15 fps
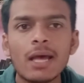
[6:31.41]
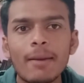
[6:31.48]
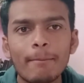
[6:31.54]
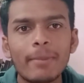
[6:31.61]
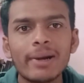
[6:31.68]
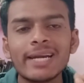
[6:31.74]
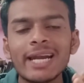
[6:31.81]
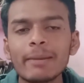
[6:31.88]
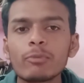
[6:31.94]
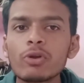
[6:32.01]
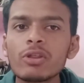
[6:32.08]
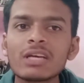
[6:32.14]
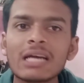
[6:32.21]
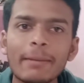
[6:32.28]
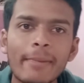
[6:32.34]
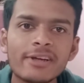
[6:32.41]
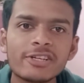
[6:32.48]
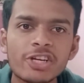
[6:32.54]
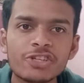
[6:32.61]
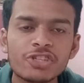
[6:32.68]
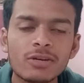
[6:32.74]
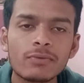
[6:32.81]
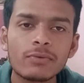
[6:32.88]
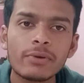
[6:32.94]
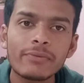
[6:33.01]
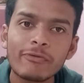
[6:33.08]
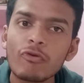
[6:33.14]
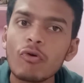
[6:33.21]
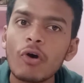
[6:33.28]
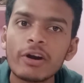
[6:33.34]
but let me know in the comment section if
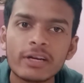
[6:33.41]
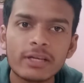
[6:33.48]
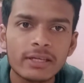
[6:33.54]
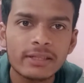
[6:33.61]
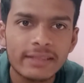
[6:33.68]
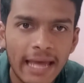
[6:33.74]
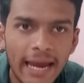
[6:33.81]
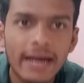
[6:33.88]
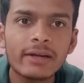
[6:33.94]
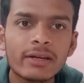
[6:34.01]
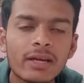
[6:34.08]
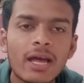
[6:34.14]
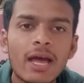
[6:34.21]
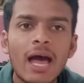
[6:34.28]
you want that.